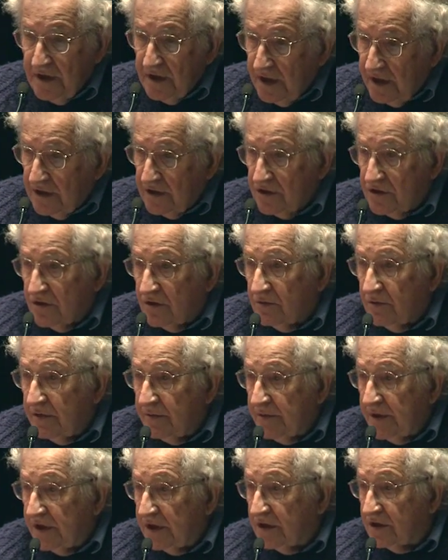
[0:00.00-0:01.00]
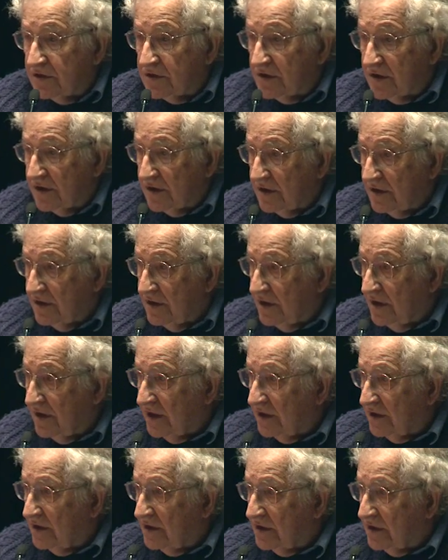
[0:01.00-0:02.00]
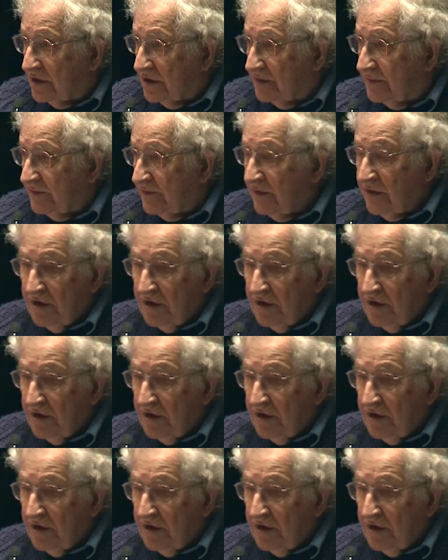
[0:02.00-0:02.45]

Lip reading: And should we be concerned that